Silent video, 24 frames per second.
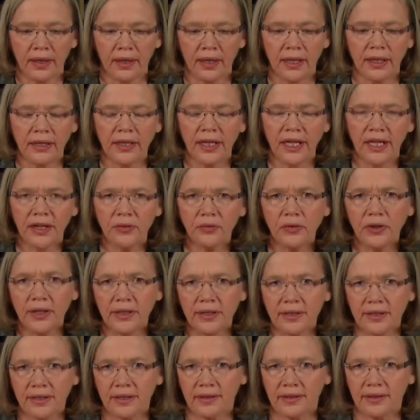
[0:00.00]
In every
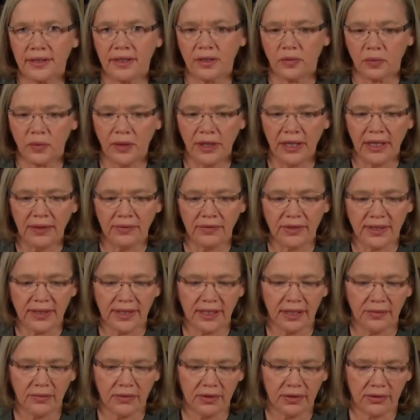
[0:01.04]
instance that we have
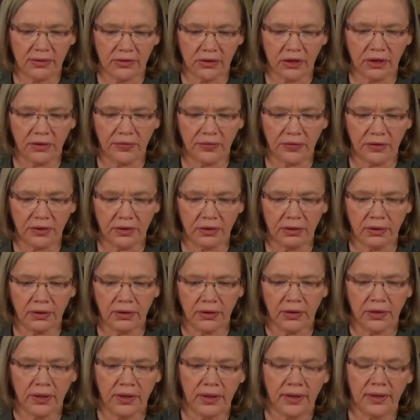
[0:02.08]
discovered so far,
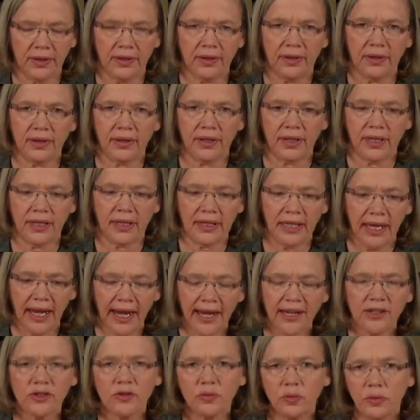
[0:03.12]
it
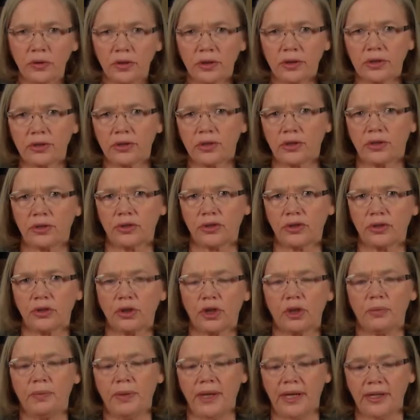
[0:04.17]
has worked to
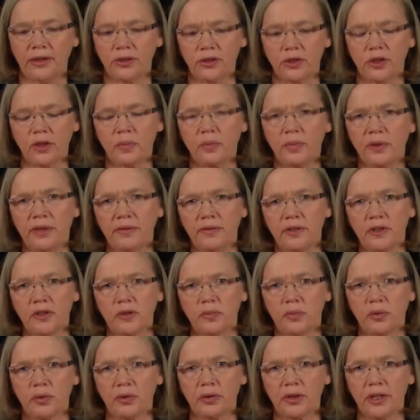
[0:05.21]
go back to the previous
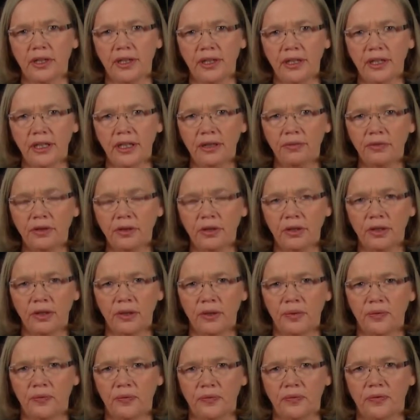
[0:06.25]
book, even
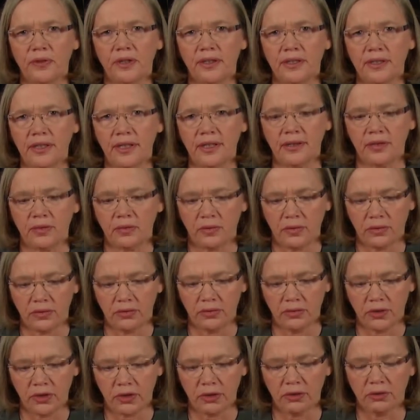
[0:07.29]
if the test
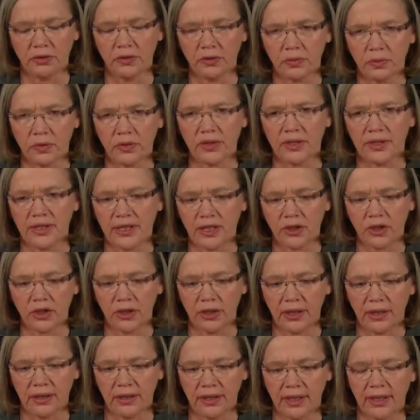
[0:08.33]
result was such
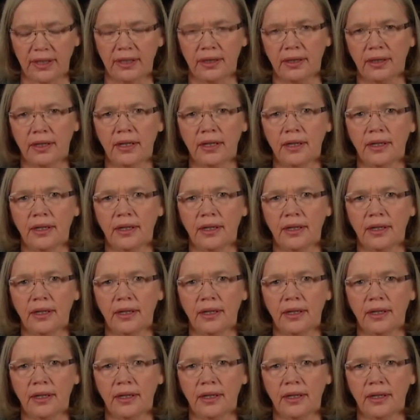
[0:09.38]
that they